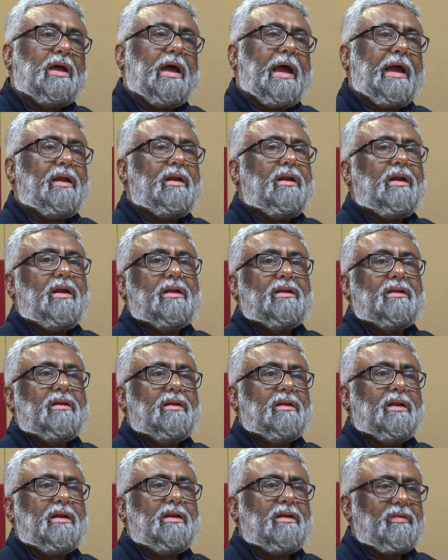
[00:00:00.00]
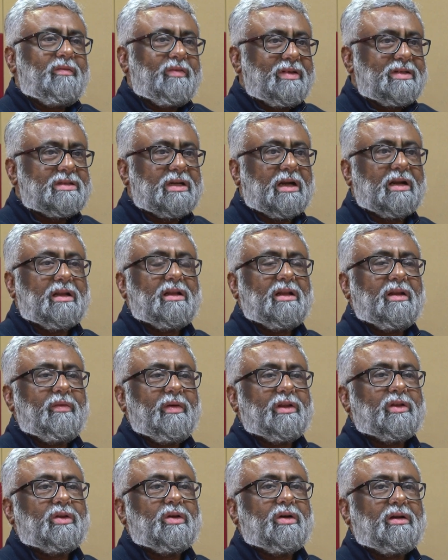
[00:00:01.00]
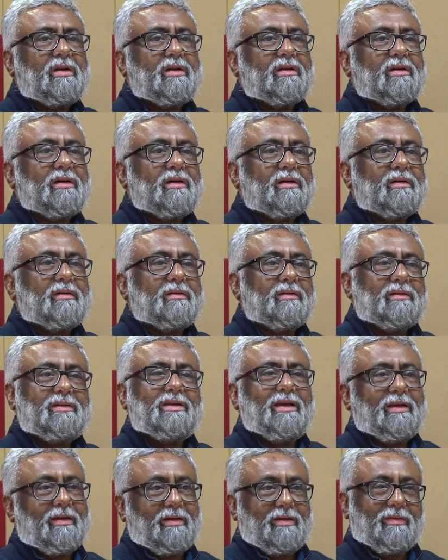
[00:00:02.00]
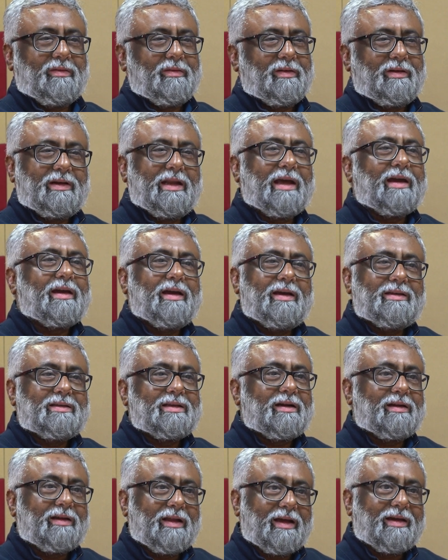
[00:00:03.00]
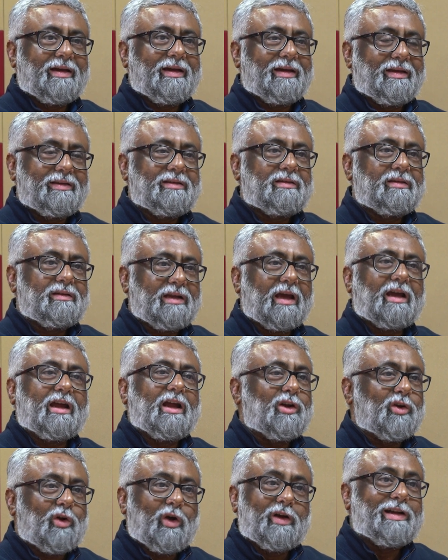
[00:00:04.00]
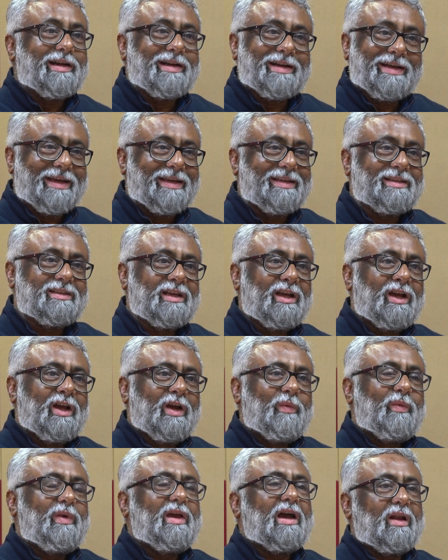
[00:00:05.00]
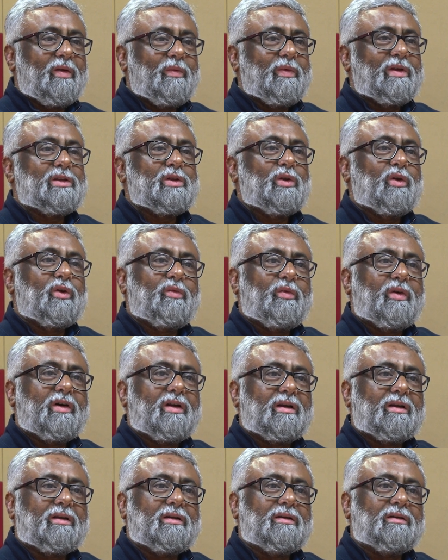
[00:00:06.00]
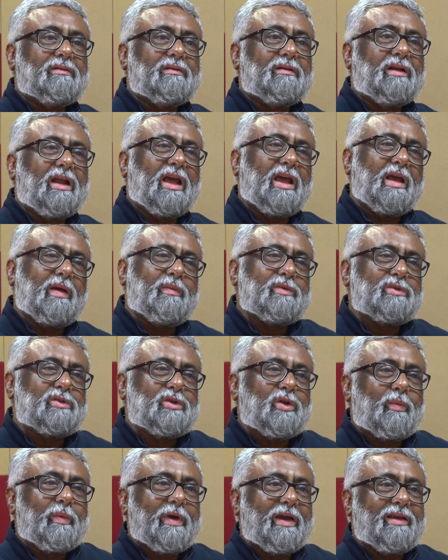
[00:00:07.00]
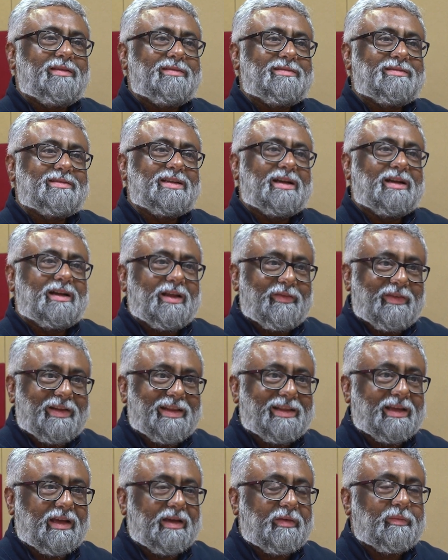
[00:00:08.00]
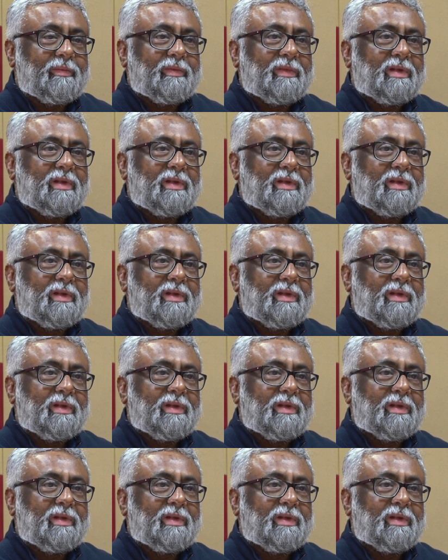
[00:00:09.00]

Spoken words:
And then we thought, tech guys are tech guys, tech and content guys. We always look for names, domains and everything.